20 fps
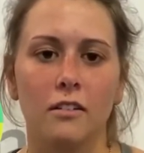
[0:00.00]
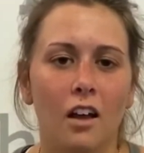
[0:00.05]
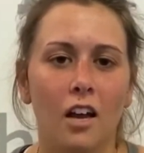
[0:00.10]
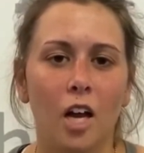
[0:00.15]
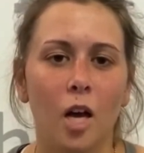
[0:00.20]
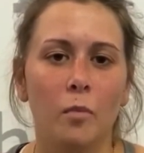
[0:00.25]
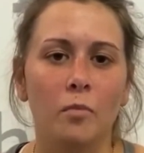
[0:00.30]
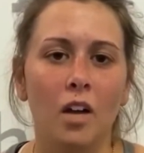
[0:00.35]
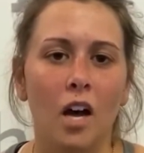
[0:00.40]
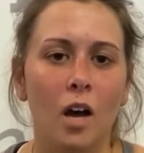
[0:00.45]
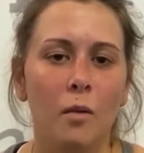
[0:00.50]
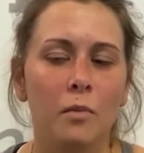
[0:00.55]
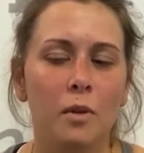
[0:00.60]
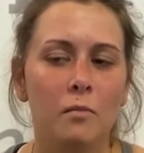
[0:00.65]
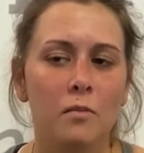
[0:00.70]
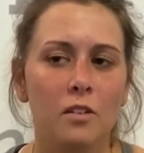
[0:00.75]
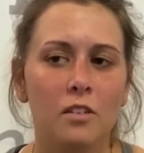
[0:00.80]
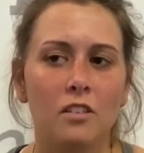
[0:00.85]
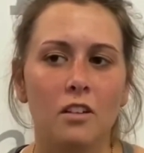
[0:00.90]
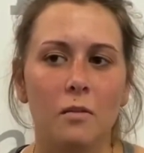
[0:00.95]
Um,
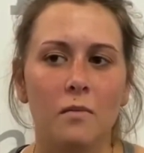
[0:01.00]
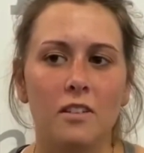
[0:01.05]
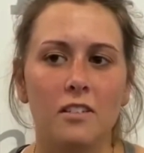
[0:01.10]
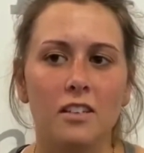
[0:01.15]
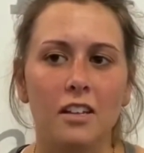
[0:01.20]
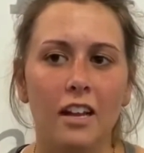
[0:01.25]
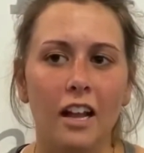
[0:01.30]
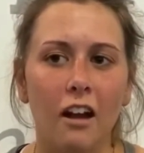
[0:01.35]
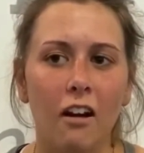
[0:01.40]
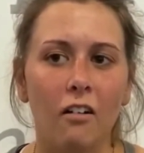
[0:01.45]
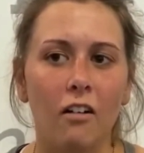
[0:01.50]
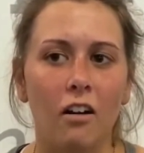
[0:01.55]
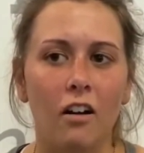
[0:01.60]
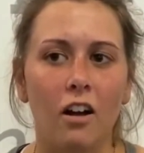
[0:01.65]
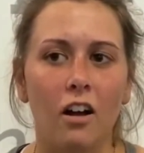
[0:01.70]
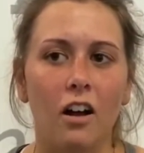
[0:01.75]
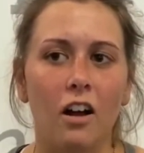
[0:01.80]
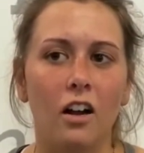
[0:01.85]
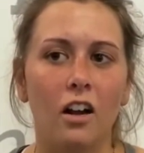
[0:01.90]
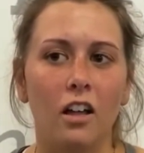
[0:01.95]
non-members are missing out
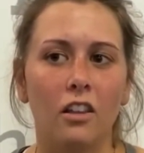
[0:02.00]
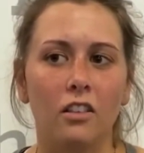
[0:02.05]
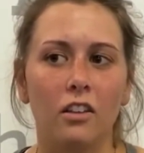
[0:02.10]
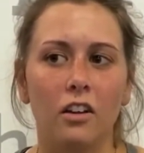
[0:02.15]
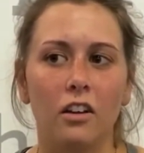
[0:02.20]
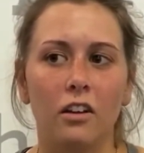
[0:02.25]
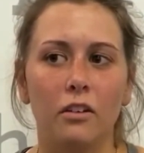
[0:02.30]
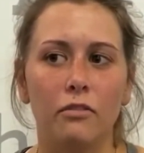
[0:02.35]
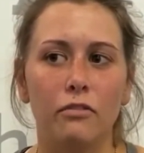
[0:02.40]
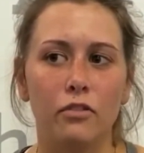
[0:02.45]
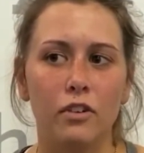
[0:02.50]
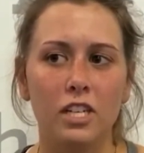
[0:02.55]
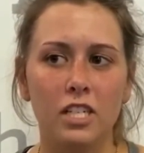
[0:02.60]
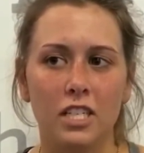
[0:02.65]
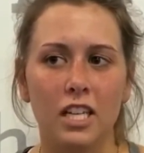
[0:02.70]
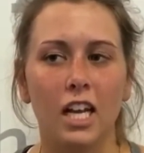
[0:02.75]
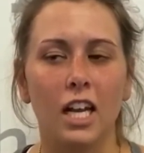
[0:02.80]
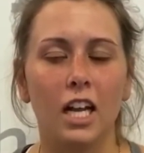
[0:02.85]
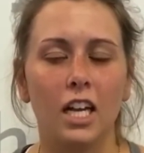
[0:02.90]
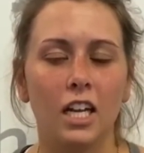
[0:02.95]
on the free
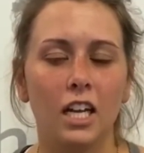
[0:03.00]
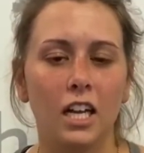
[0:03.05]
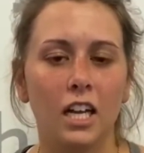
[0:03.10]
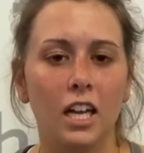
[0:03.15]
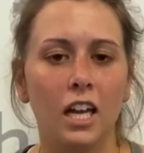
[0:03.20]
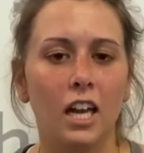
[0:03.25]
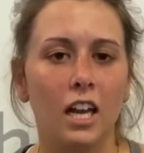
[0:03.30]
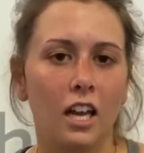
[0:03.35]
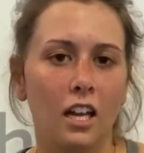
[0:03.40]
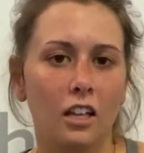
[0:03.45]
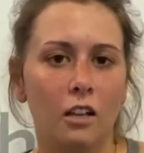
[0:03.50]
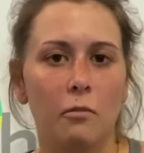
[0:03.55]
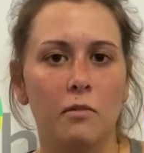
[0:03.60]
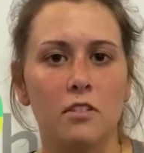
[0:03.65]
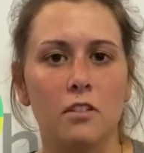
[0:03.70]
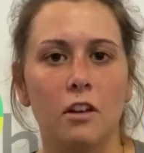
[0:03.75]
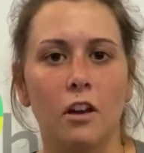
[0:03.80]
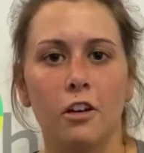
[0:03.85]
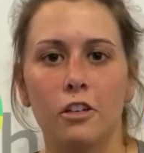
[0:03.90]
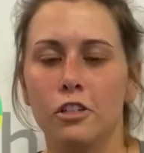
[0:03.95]
tanning and the
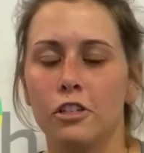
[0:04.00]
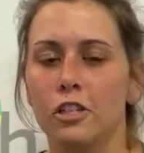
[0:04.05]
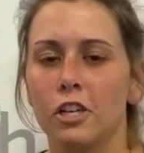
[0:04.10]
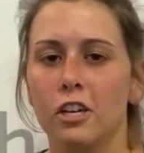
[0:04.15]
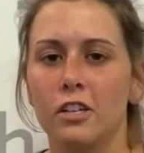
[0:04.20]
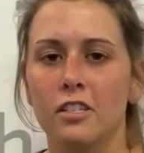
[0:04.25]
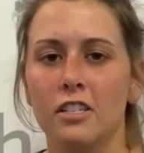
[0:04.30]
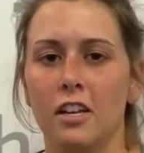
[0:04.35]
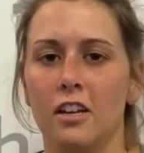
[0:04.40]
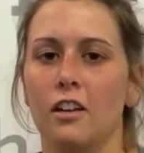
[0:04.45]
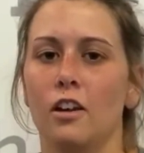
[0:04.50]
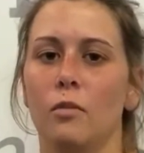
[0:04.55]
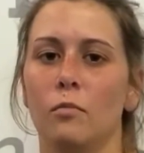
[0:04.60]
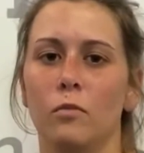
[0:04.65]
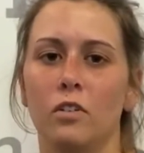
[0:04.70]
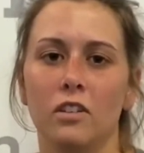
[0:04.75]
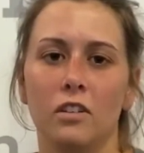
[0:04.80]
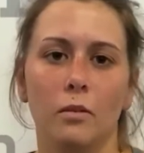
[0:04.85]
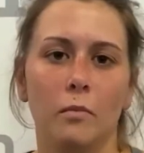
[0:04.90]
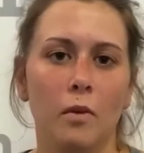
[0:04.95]
massage chairs that come
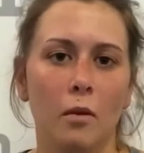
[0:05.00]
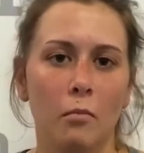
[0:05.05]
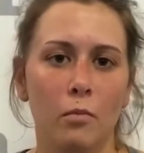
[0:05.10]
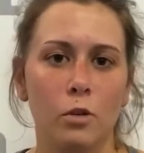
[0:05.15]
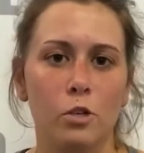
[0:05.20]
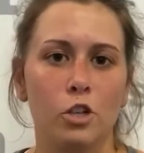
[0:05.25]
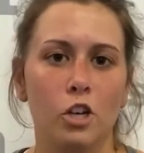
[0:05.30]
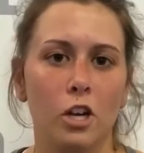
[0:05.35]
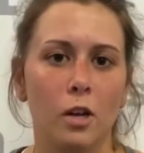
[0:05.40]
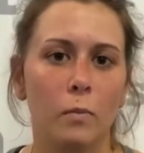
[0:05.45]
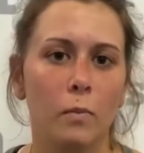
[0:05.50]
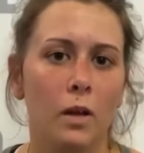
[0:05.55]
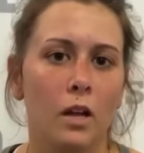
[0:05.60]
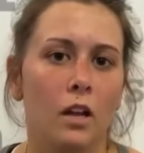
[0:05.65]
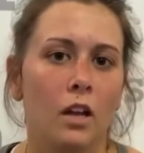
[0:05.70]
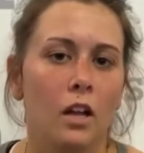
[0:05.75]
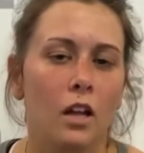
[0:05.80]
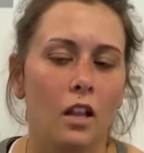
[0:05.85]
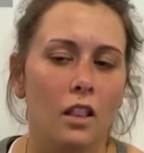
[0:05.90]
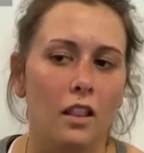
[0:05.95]
with the membership.
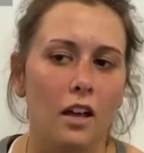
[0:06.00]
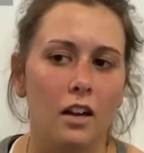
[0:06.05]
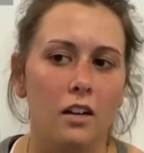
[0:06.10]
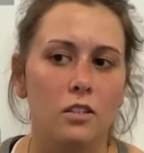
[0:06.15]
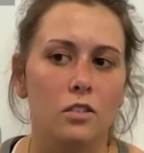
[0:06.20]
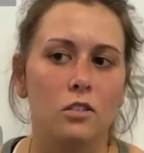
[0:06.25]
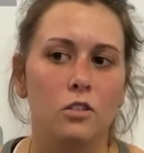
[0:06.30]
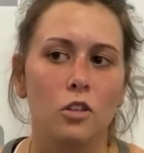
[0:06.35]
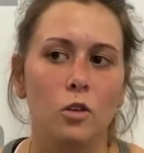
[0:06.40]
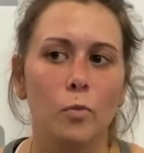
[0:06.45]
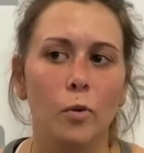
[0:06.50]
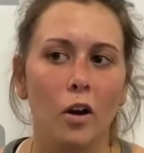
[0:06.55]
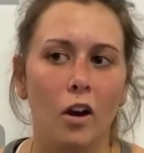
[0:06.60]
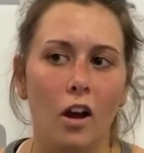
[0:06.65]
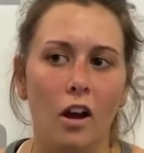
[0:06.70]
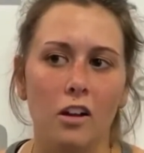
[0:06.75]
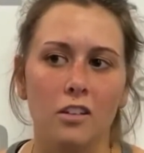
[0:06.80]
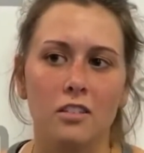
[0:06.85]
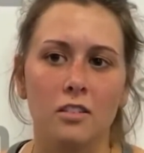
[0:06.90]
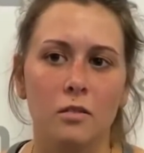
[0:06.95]
That is super
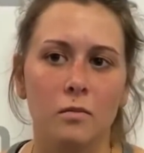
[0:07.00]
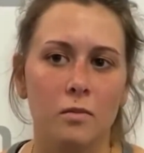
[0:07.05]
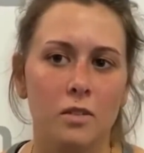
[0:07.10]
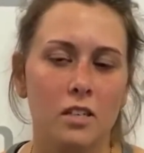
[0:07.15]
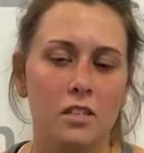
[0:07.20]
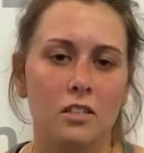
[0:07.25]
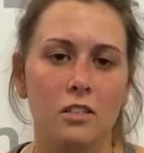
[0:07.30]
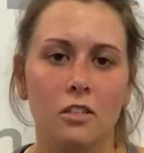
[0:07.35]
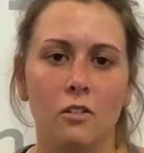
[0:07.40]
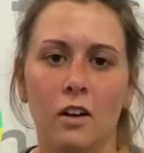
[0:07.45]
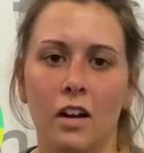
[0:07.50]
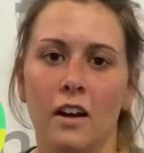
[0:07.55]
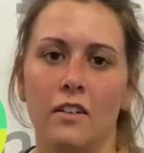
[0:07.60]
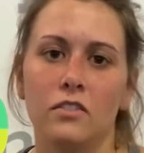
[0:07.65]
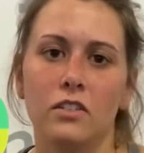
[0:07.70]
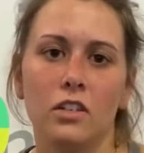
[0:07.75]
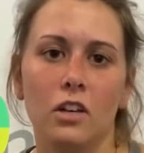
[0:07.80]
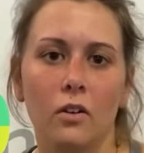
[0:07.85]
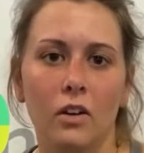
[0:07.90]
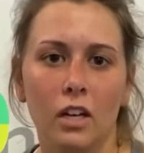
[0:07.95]
awesome because you don't
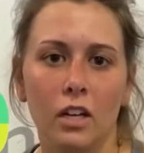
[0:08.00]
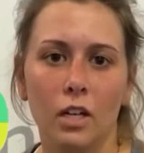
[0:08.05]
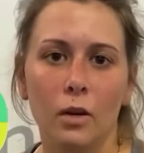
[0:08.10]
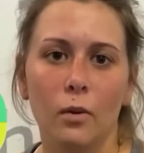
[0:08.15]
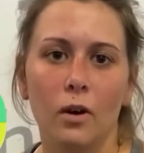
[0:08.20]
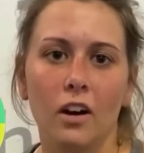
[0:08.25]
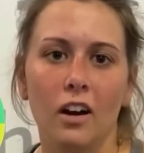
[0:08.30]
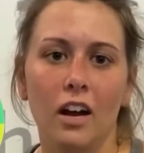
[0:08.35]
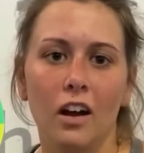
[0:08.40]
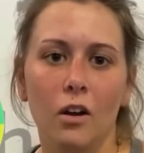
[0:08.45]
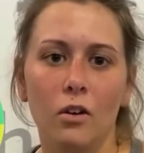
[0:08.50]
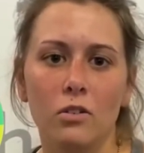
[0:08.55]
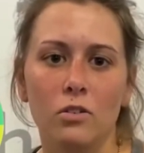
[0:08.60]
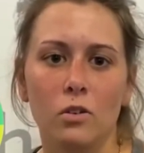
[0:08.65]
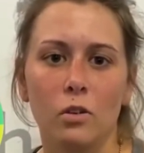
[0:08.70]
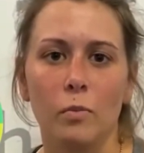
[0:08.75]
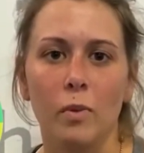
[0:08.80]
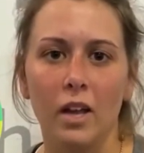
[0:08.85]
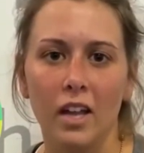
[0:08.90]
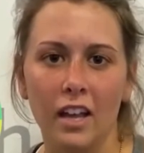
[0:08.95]
have to go anywhere else
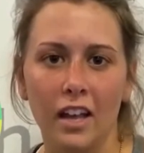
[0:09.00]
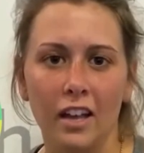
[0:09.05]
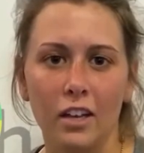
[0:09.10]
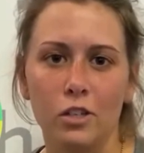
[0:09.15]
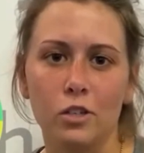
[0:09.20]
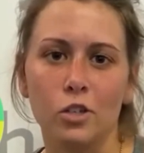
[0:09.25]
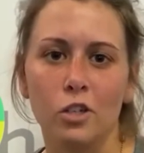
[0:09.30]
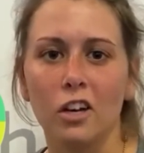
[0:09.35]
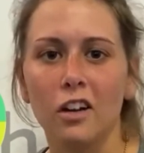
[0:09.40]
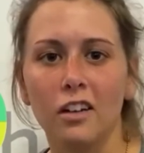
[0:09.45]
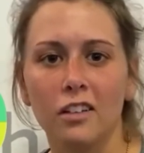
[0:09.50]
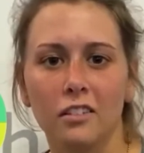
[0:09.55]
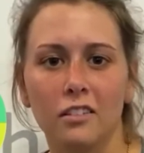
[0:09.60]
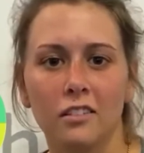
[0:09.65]
and pay extra.